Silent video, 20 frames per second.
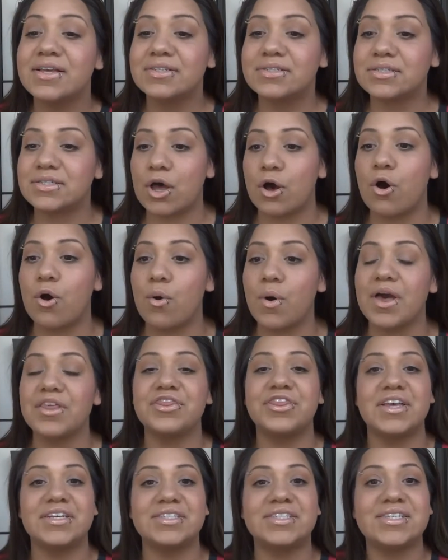So
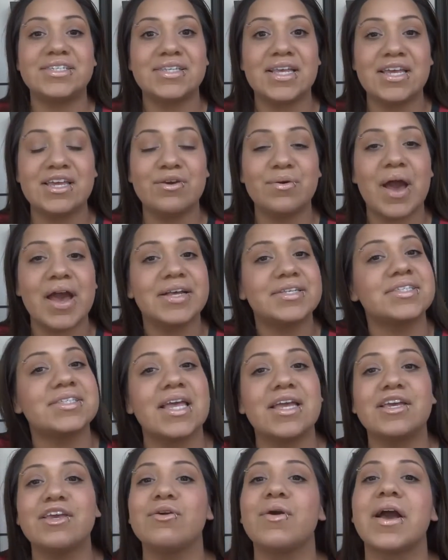this is it, you guys.
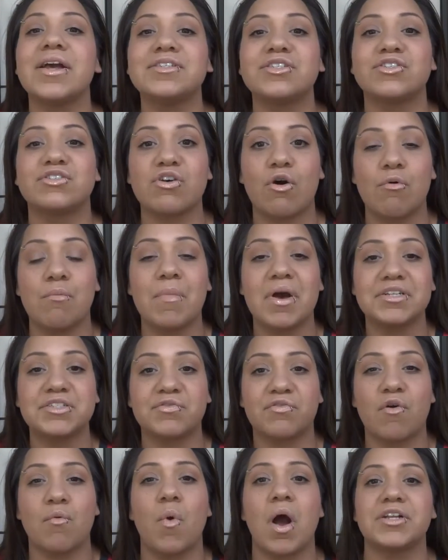Thank you guys so much
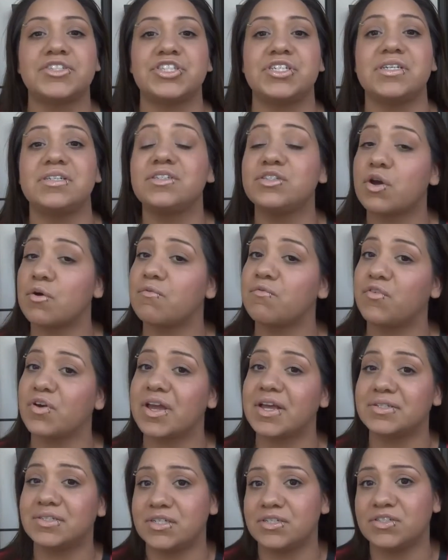for watching. Don't
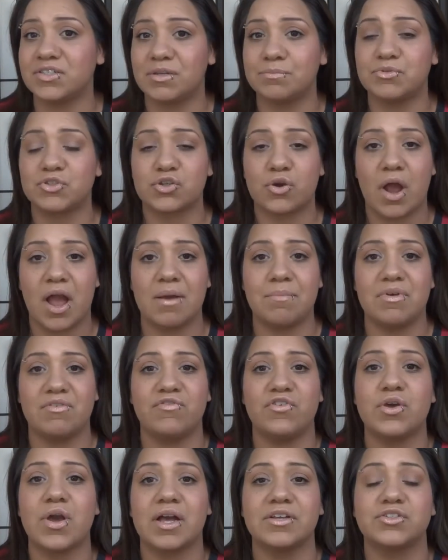forget to subscribe
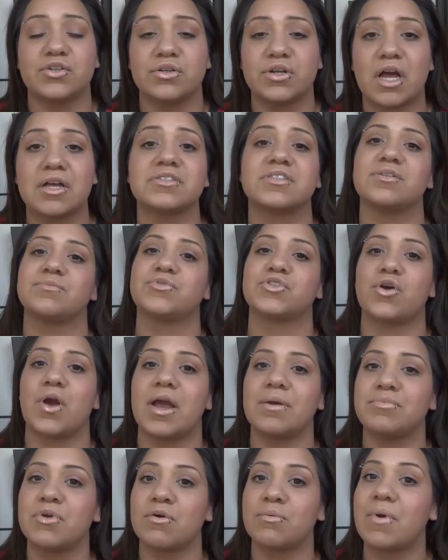if you guys are not
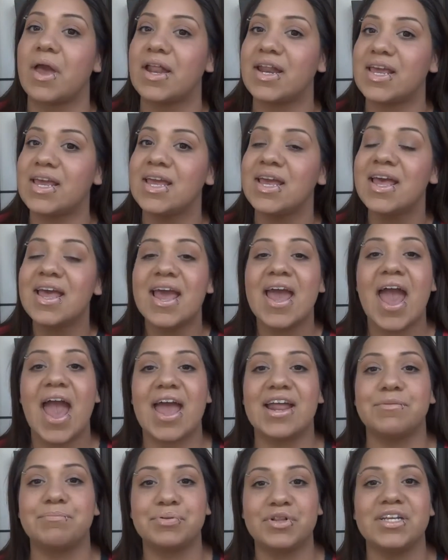subscribed already,
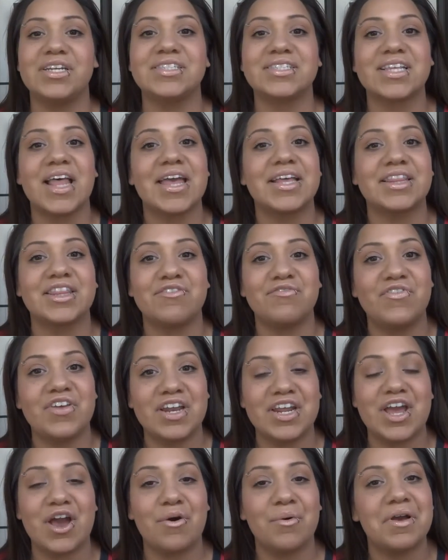and please like the
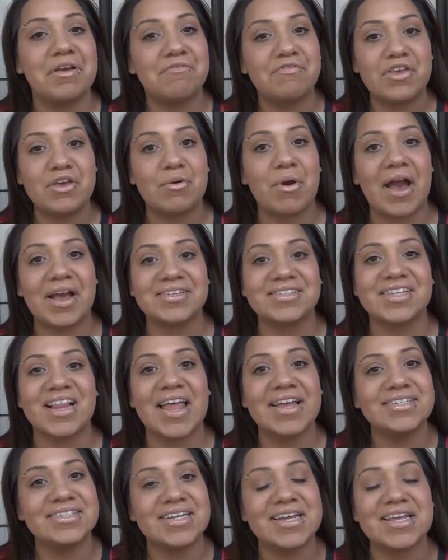video if you guys
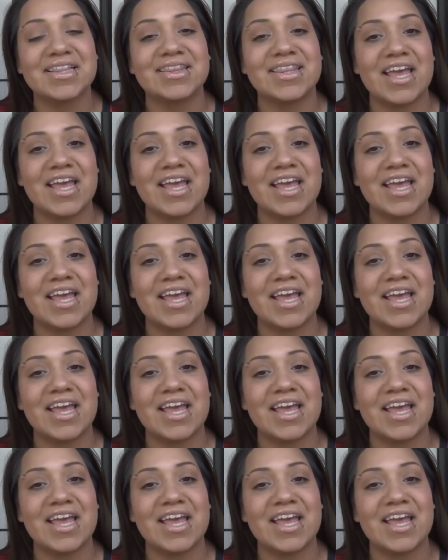liked it.